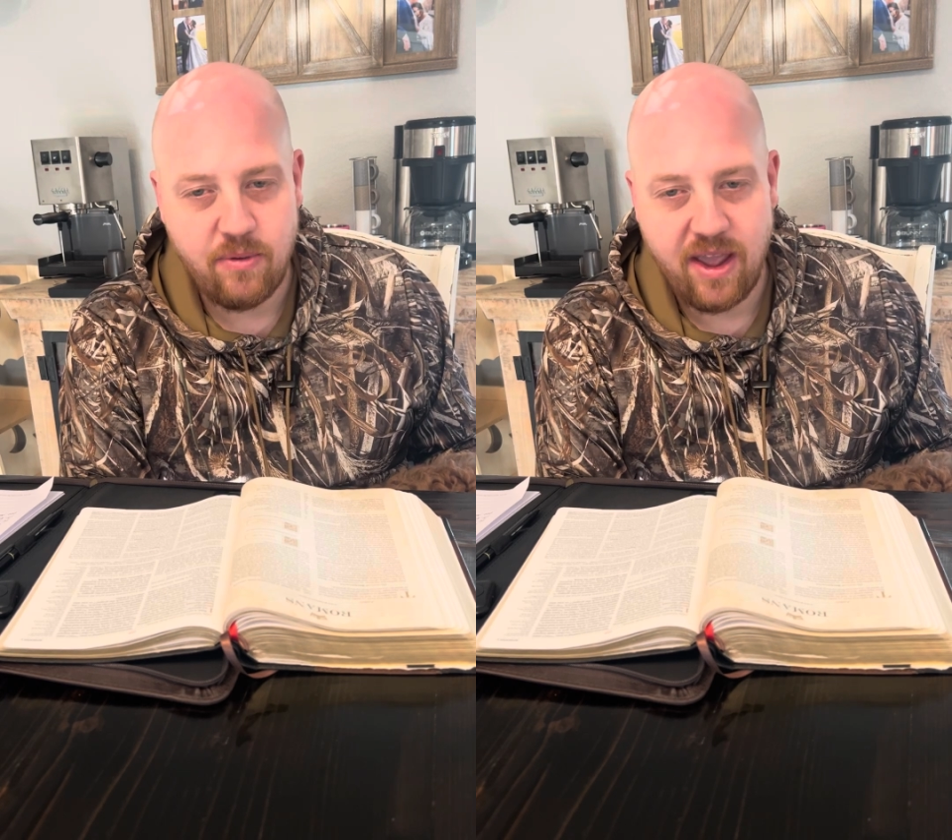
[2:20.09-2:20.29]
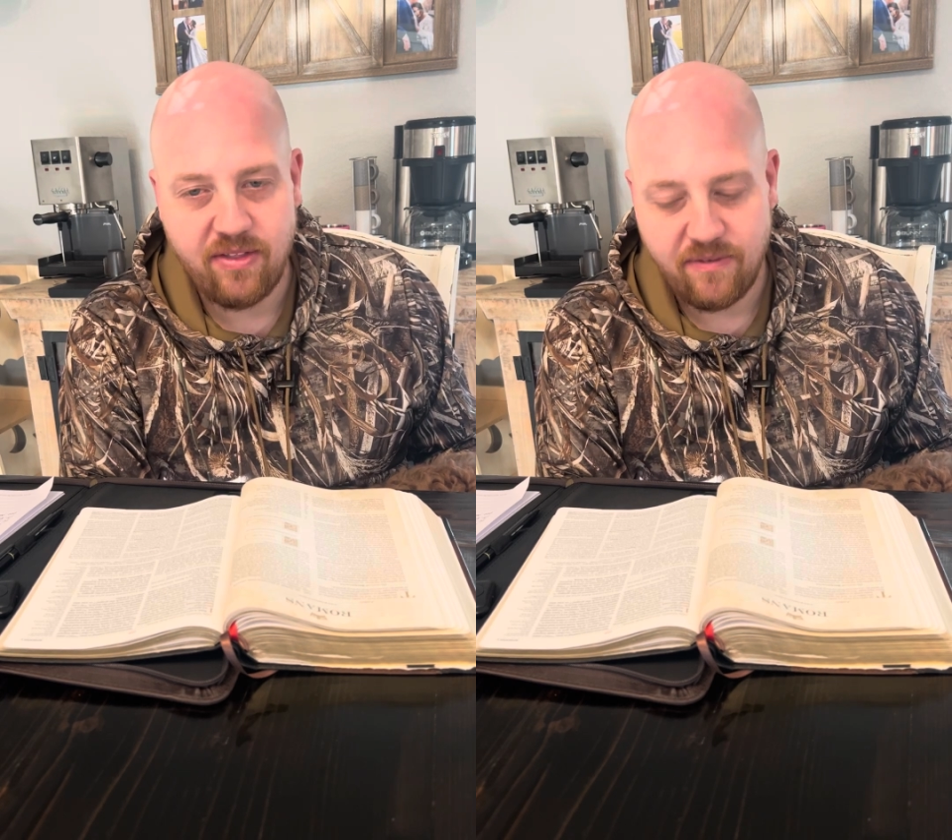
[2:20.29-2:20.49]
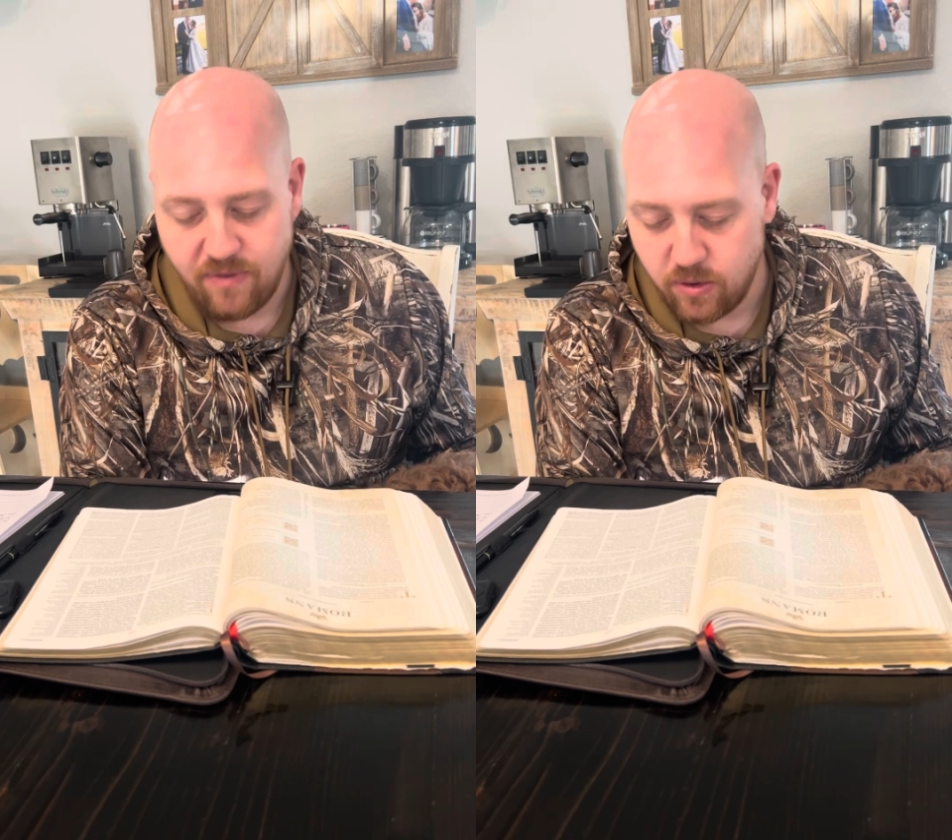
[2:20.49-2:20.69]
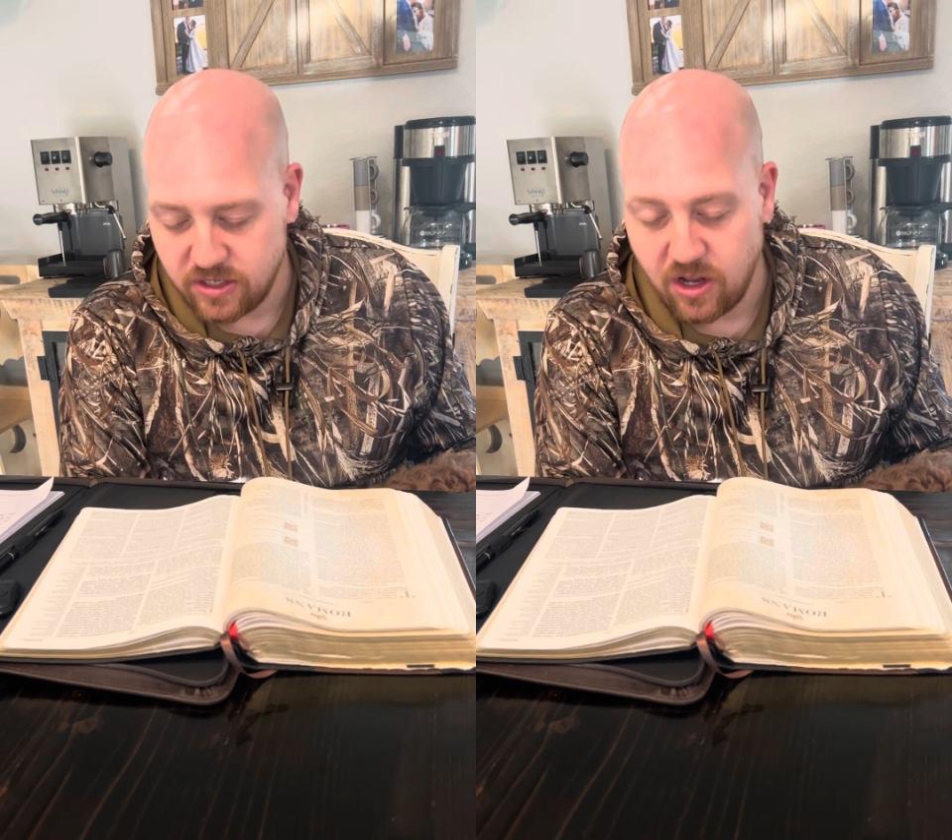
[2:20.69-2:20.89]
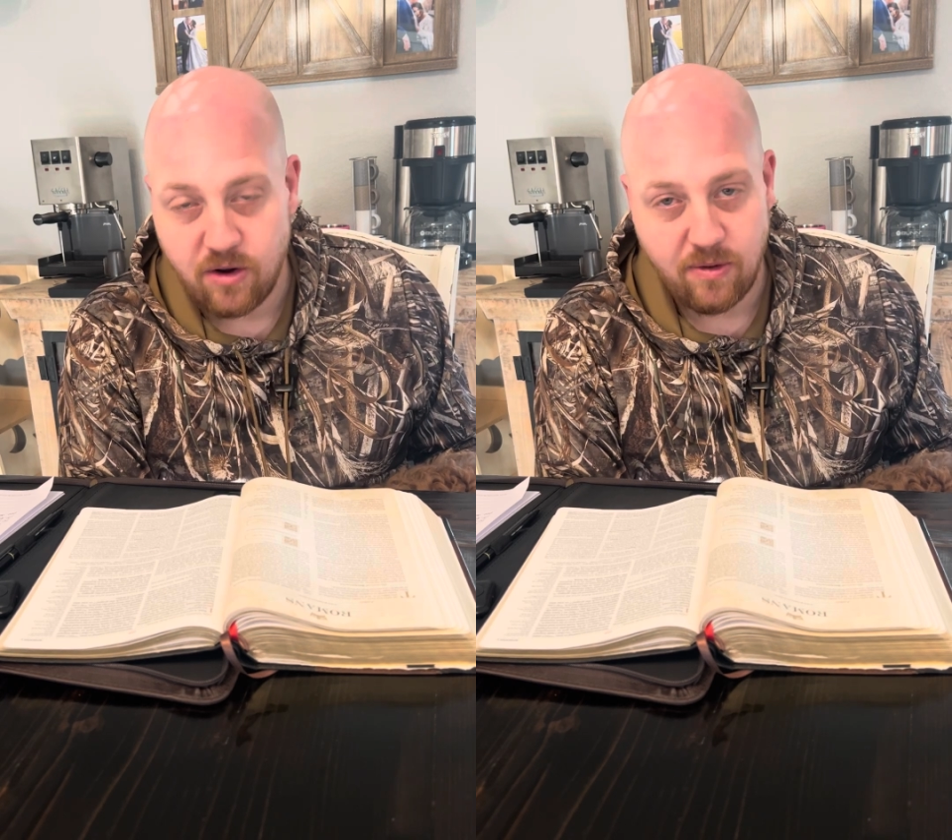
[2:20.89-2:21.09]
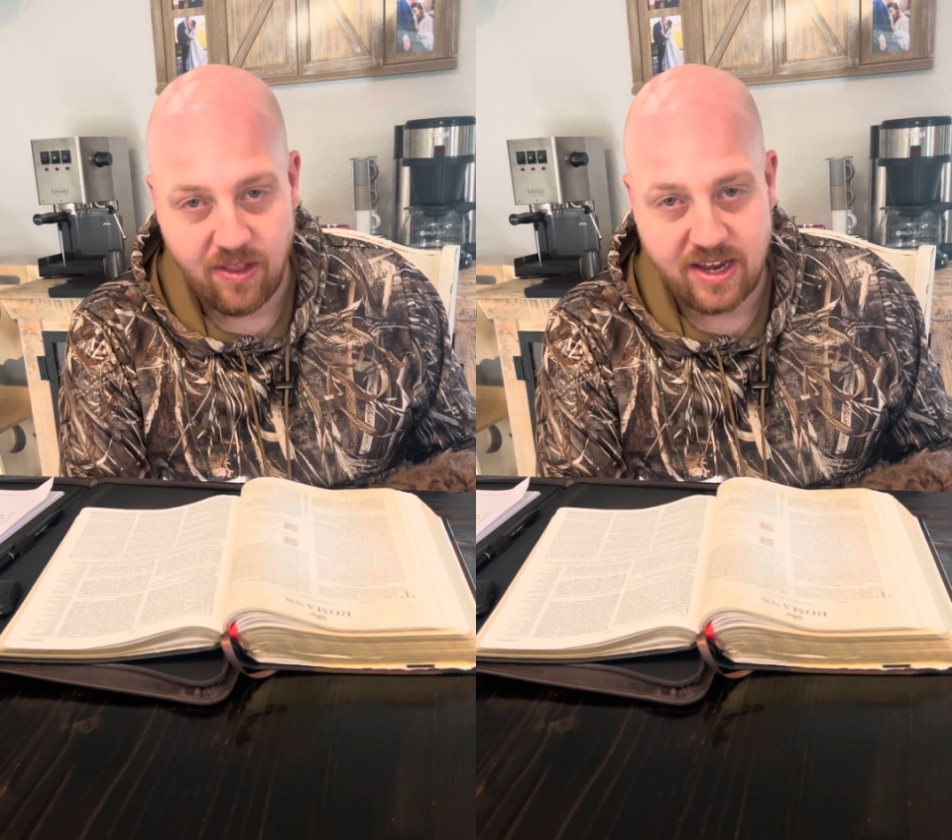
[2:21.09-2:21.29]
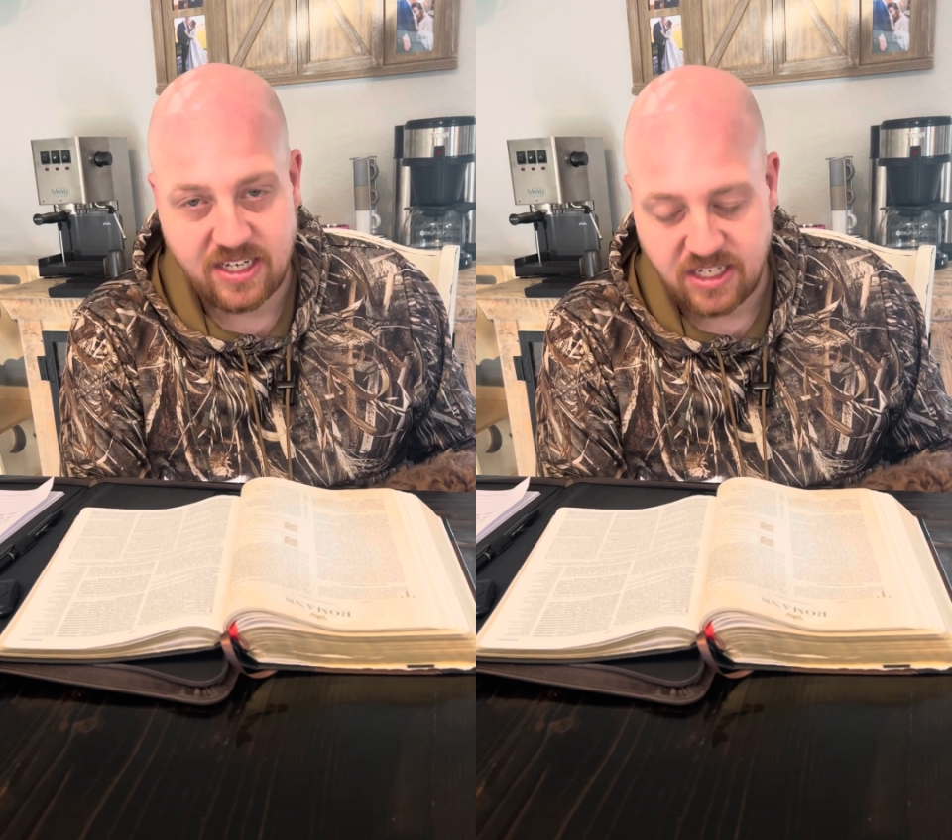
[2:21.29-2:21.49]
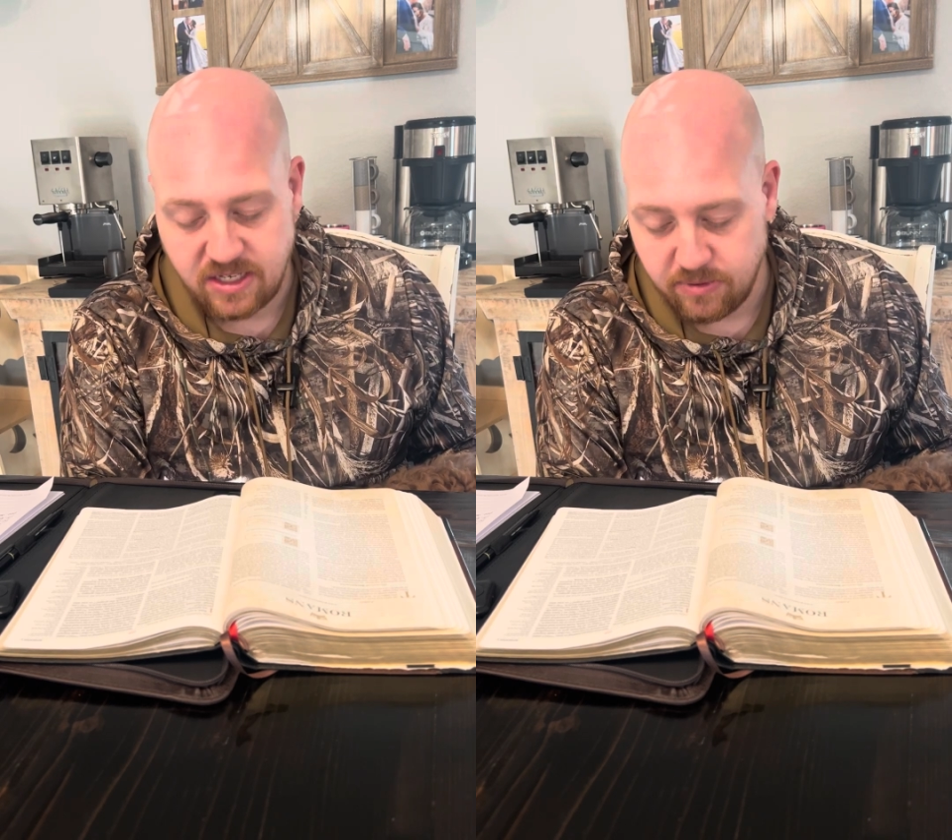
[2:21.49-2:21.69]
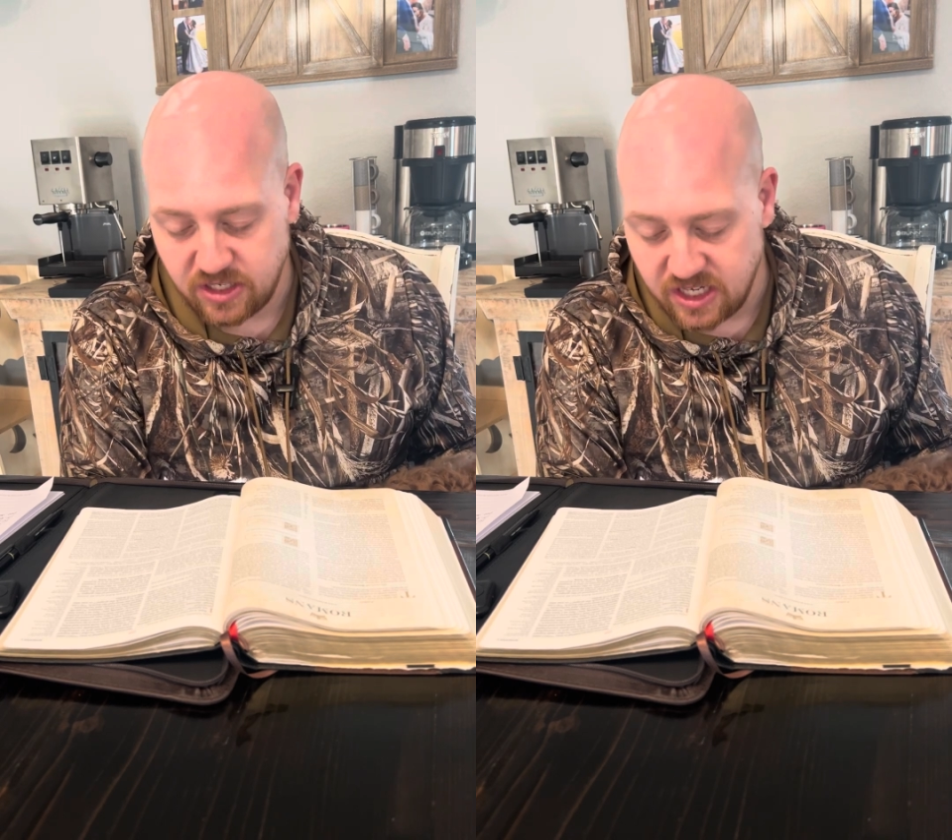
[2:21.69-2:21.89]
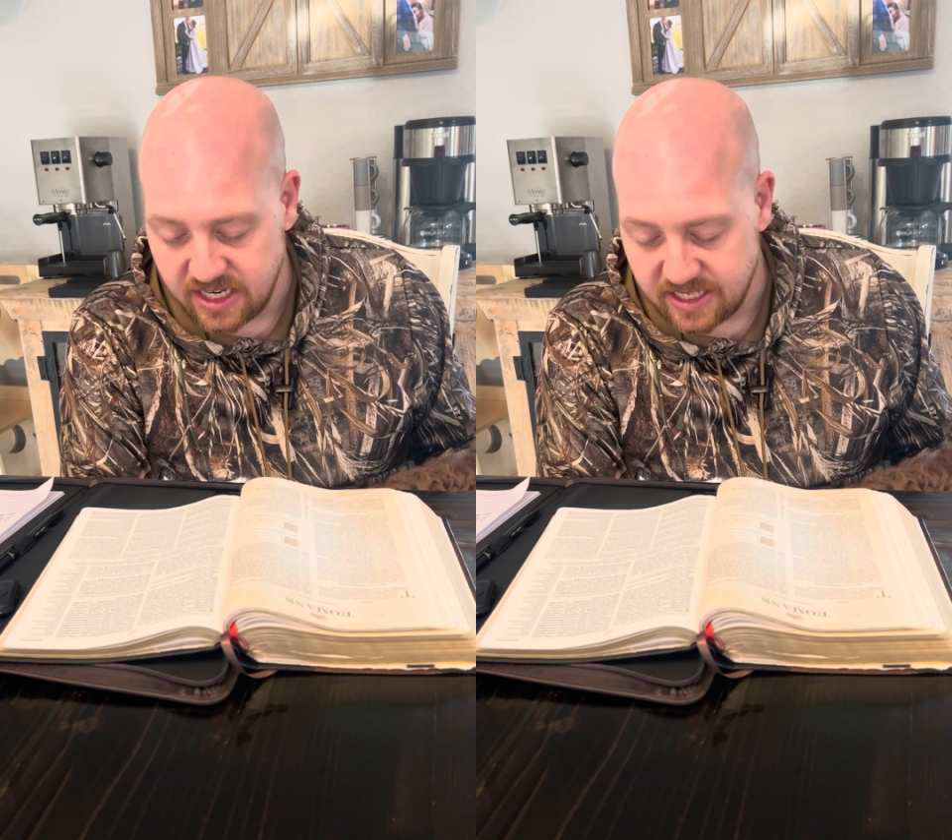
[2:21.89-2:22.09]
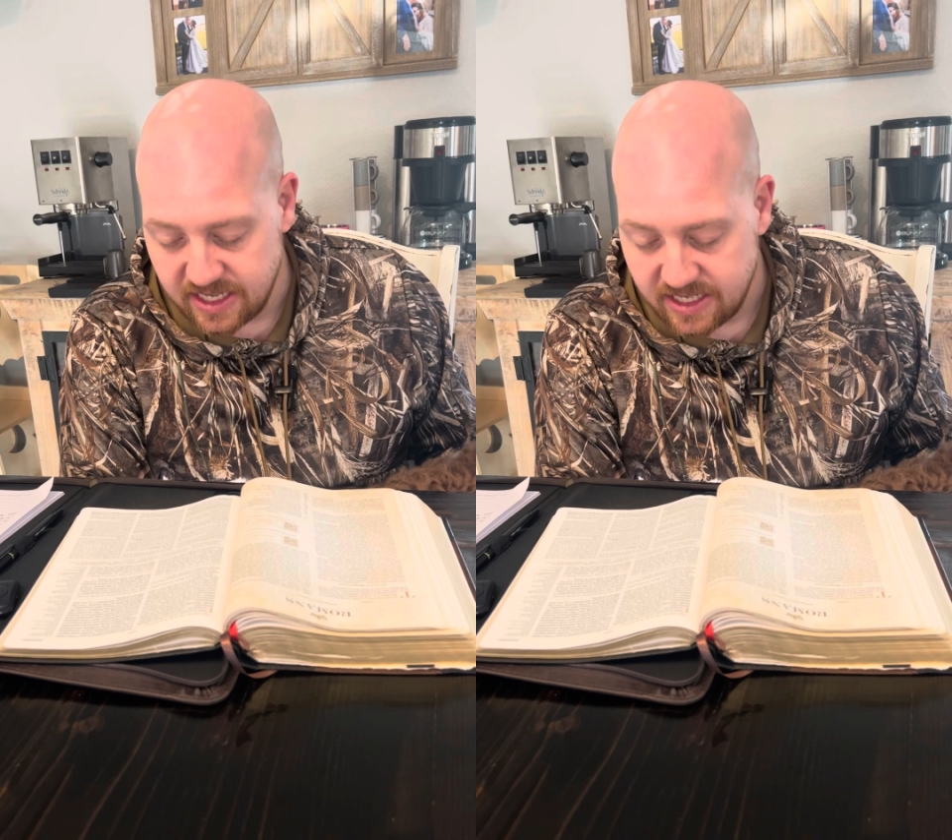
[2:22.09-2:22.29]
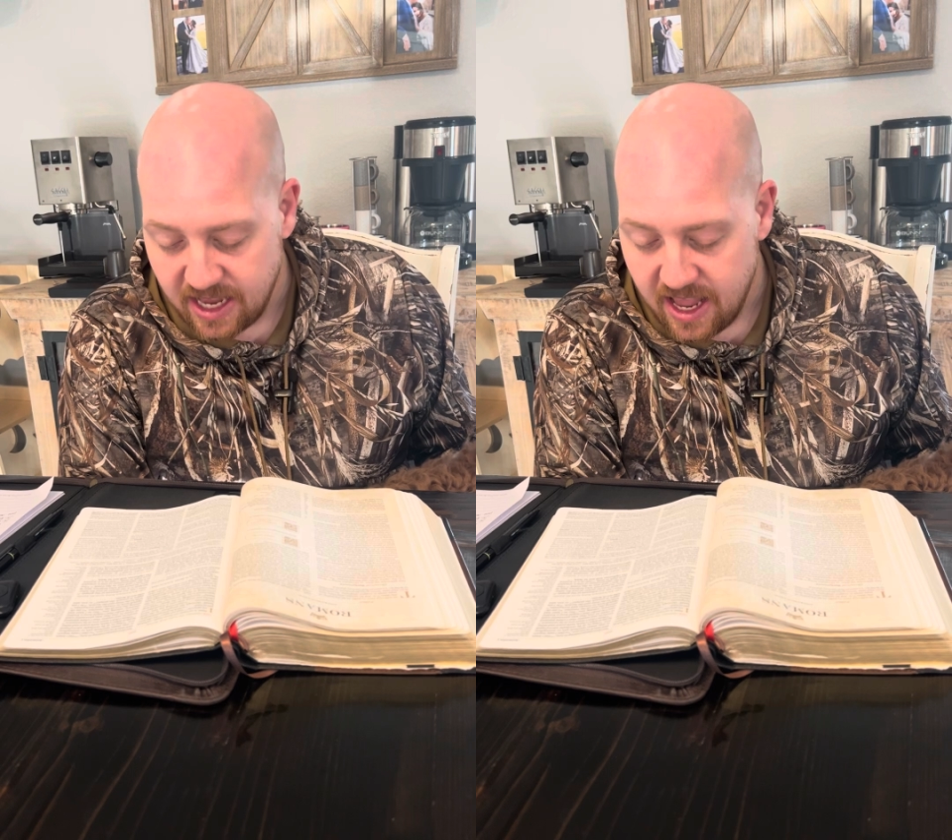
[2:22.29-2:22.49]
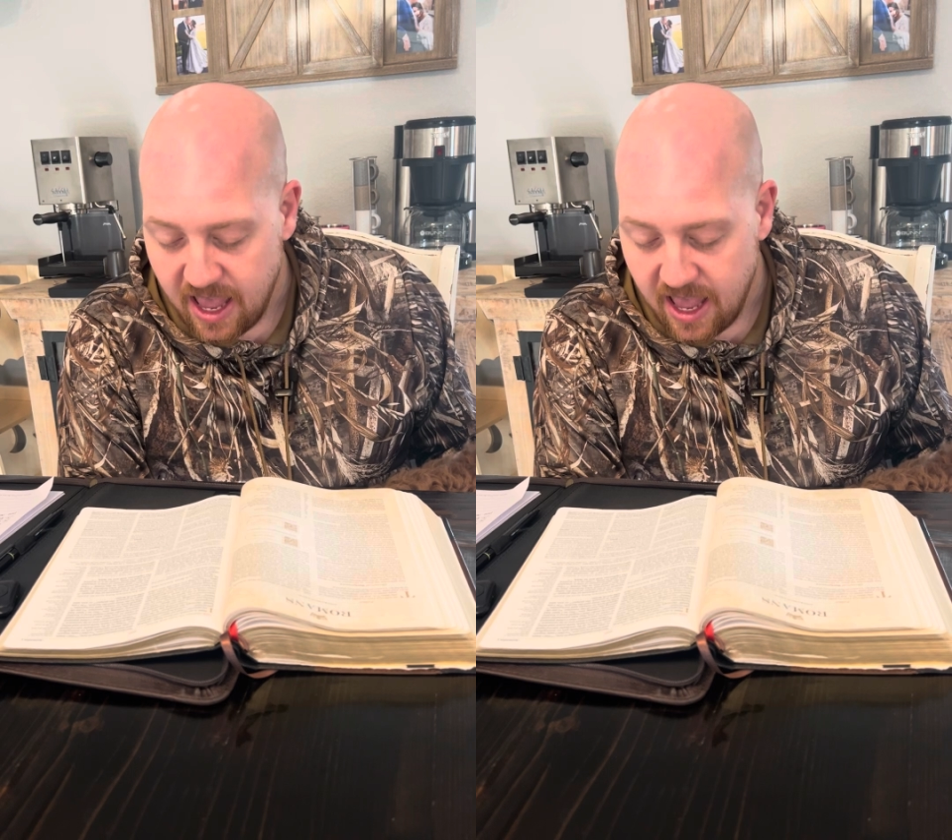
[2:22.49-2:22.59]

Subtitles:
We have to focus on a relationship with Jesus.